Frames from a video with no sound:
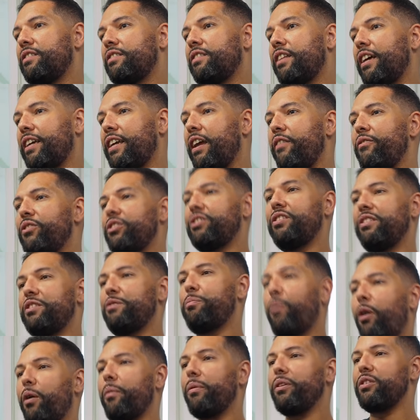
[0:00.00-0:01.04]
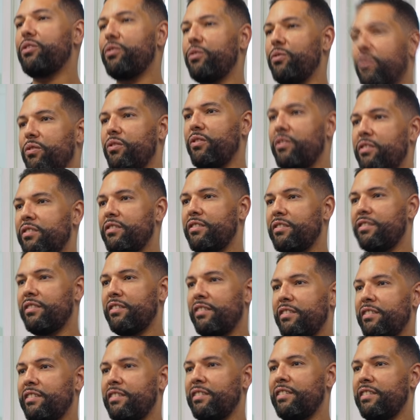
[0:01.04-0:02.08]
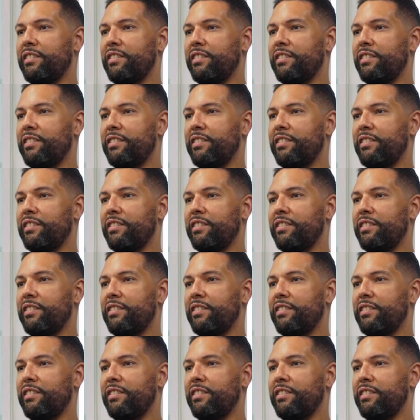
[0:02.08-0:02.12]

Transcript: Like ever since barber school? No.